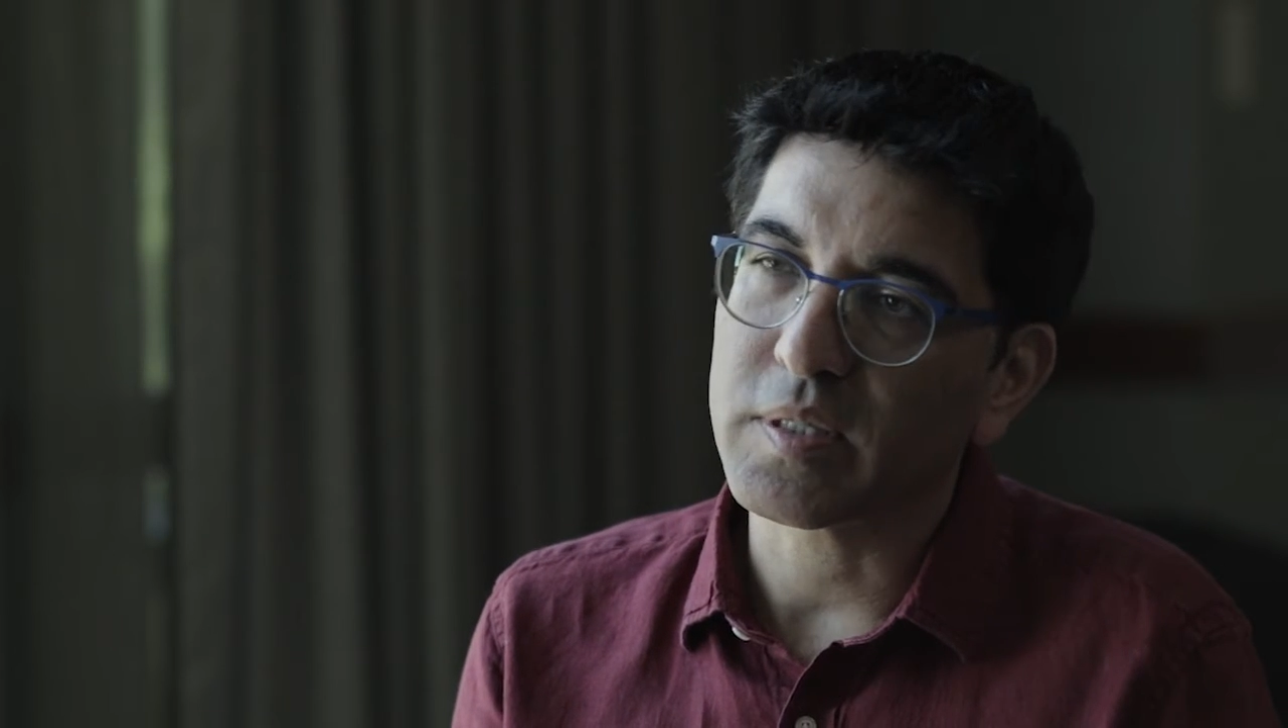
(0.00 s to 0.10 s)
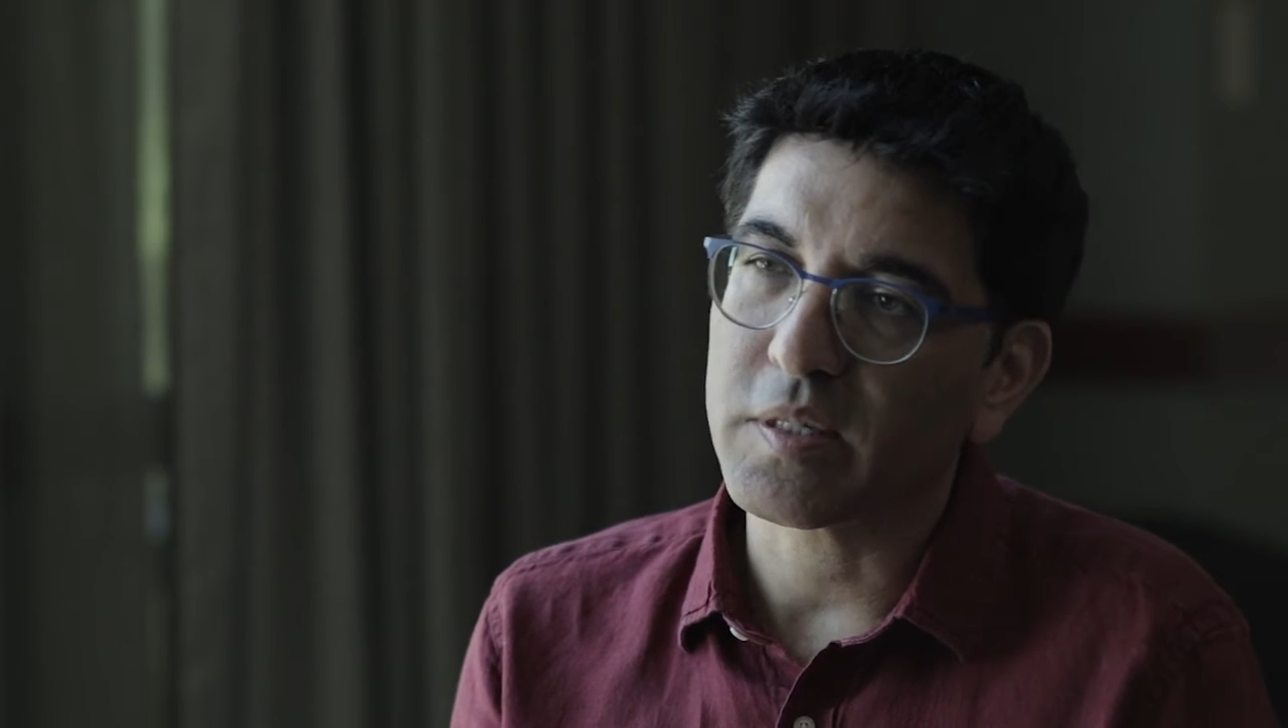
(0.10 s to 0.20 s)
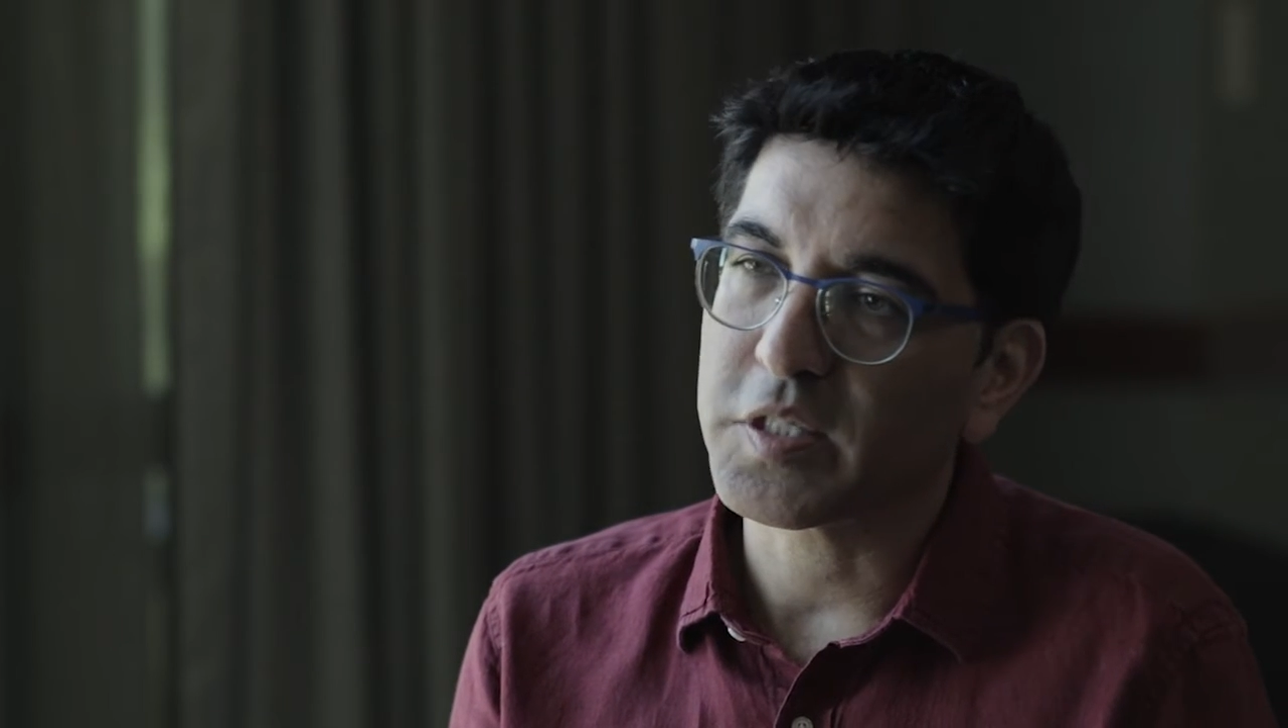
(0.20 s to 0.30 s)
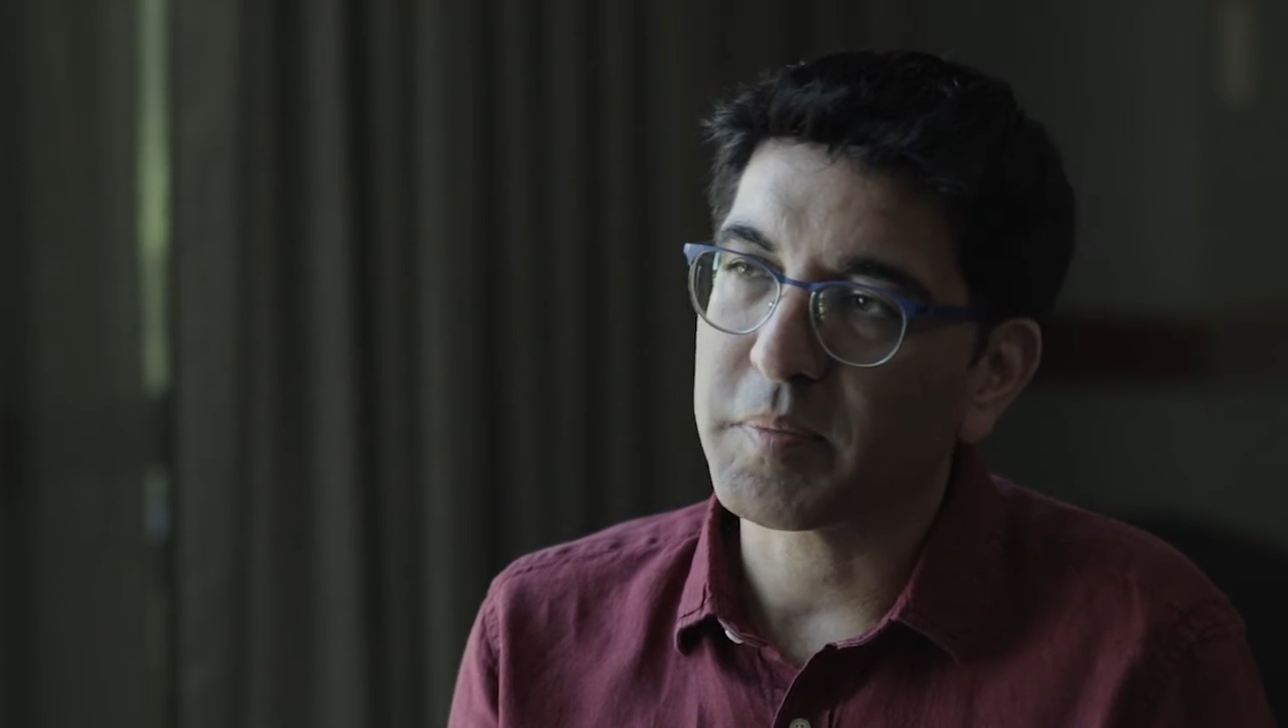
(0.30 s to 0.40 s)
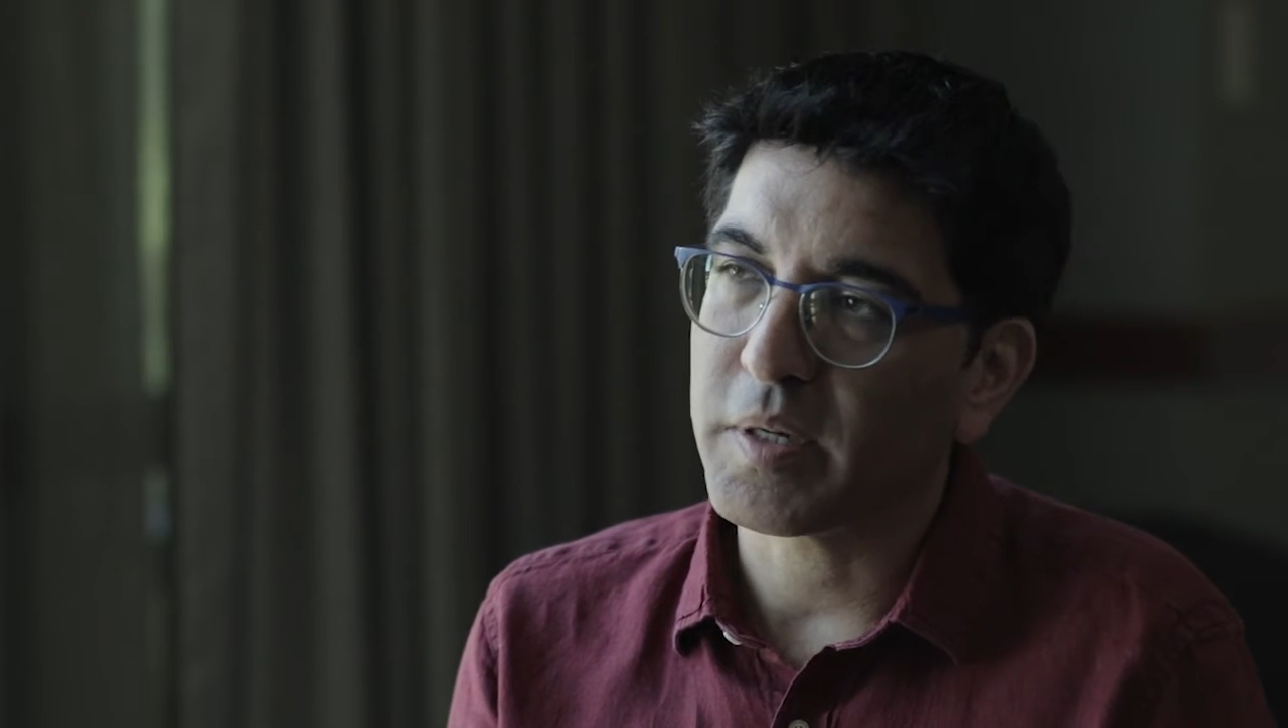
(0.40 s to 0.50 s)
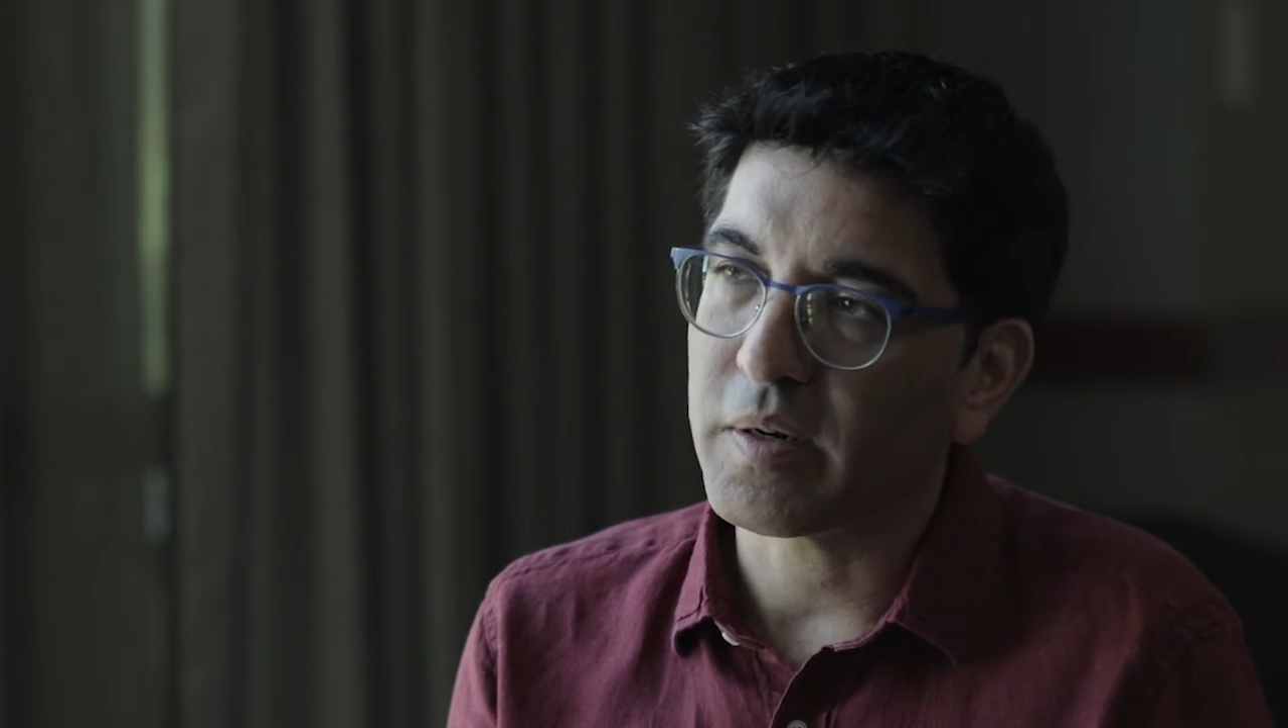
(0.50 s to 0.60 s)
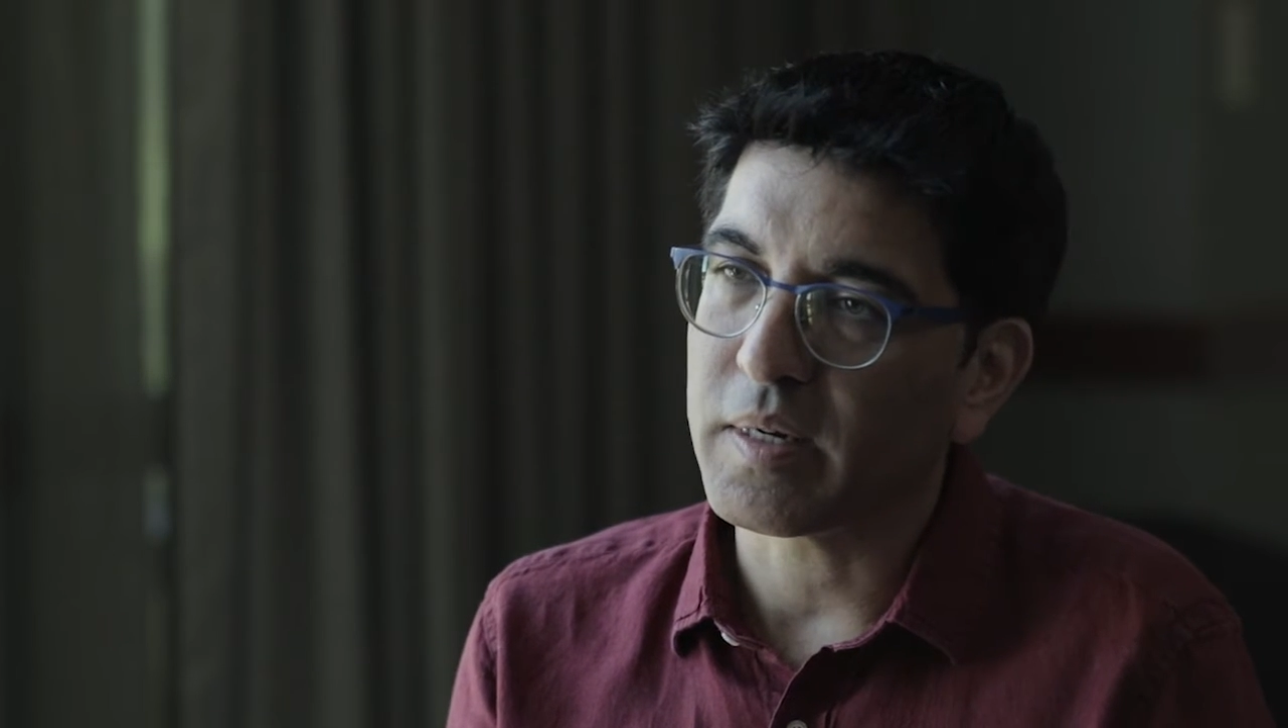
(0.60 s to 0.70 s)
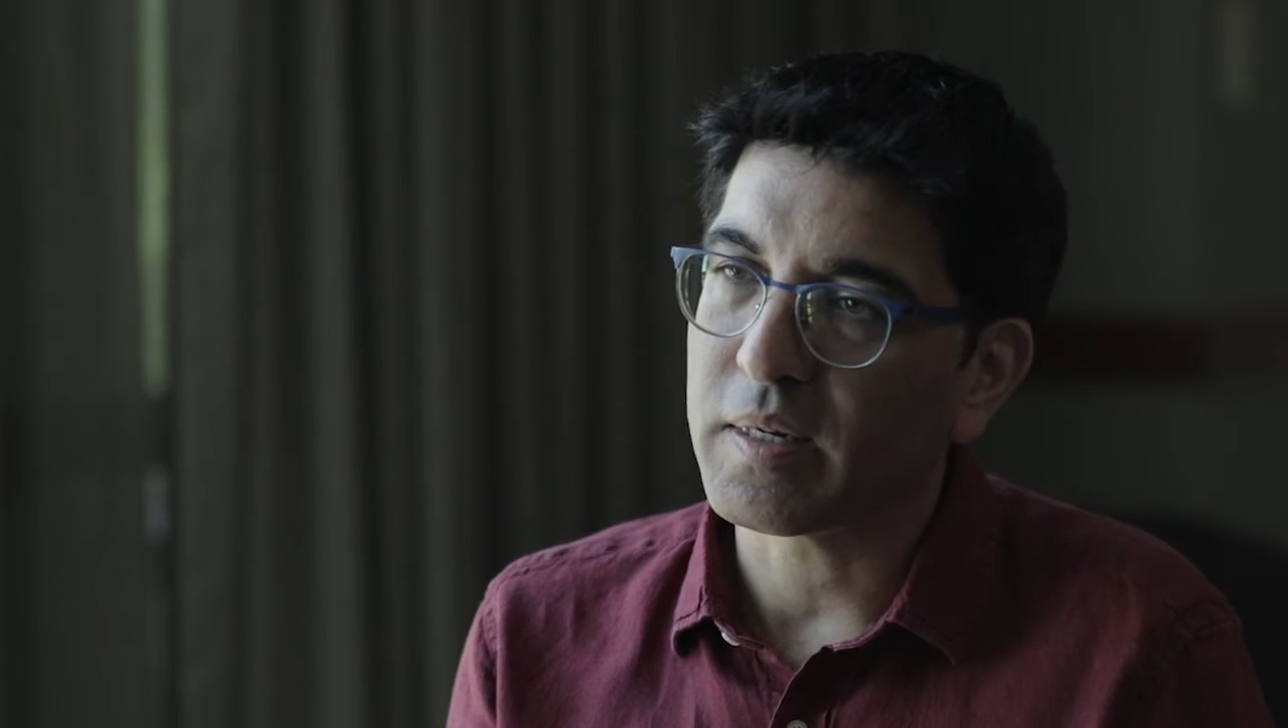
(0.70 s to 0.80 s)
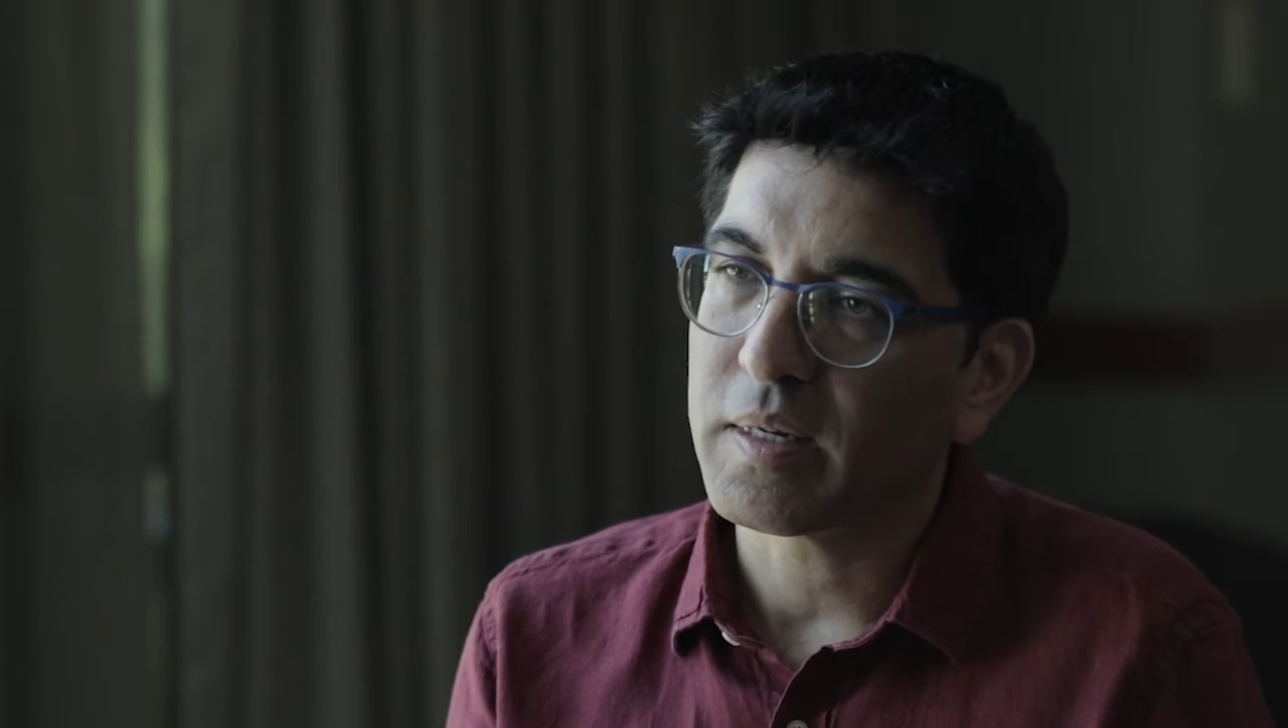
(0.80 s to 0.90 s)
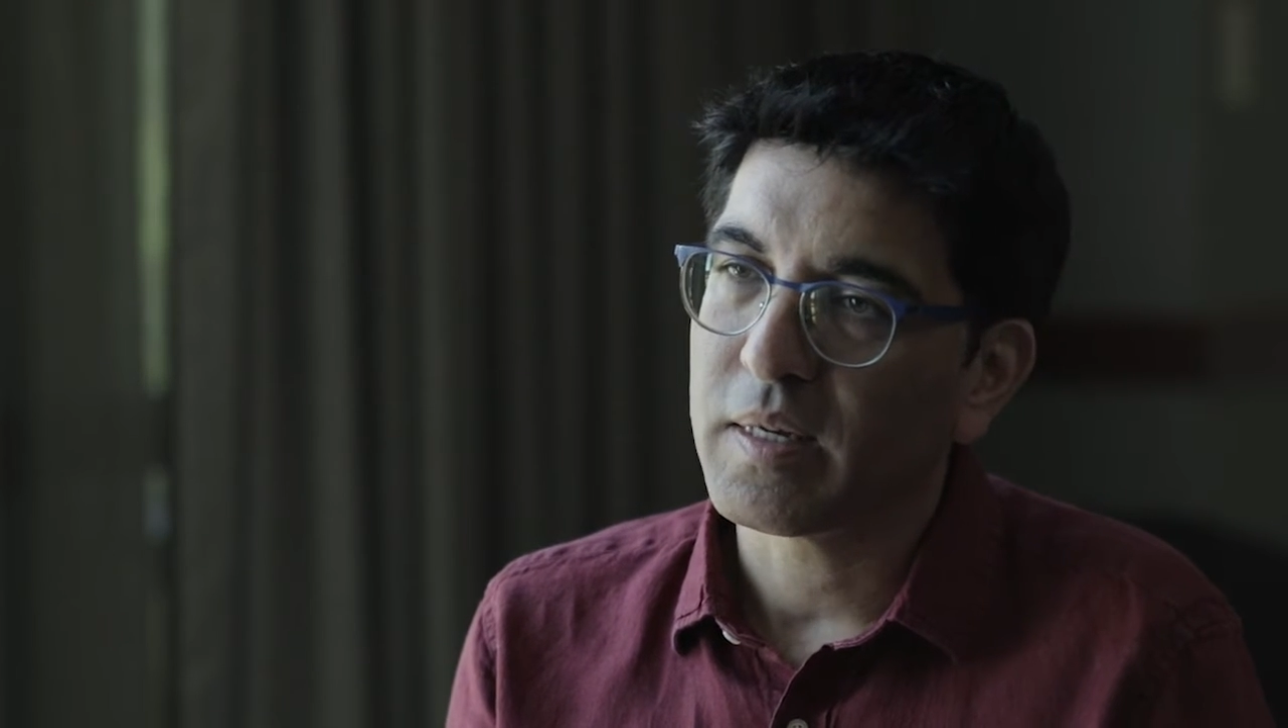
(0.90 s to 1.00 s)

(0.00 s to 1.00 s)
Kashmiri,